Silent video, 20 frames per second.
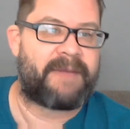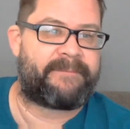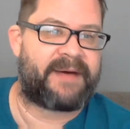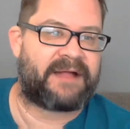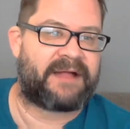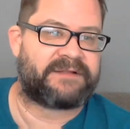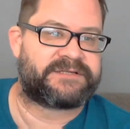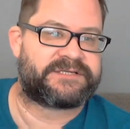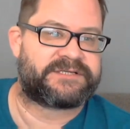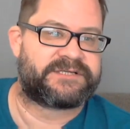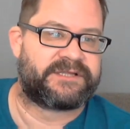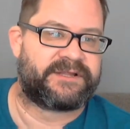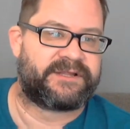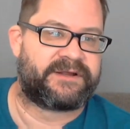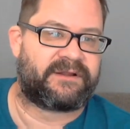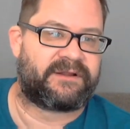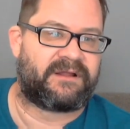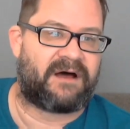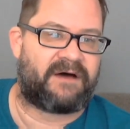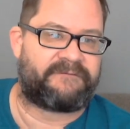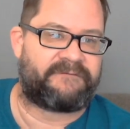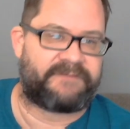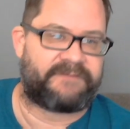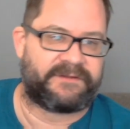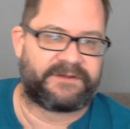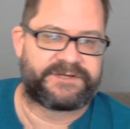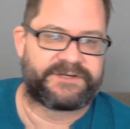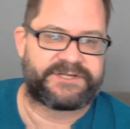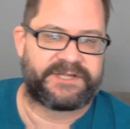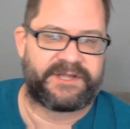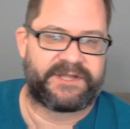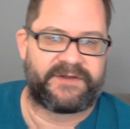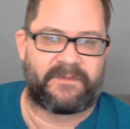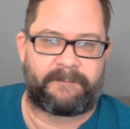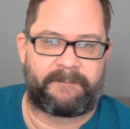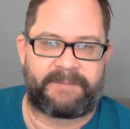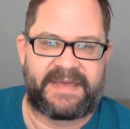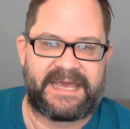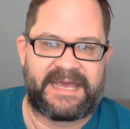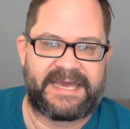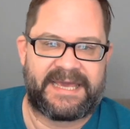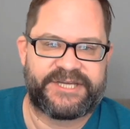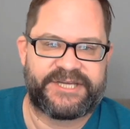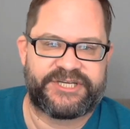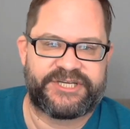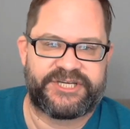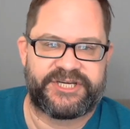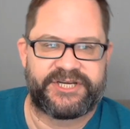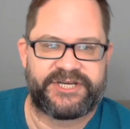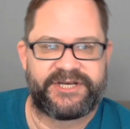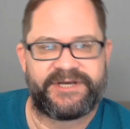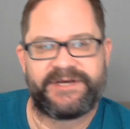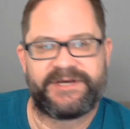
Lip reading: balance is a little off. It looks a little pinkish.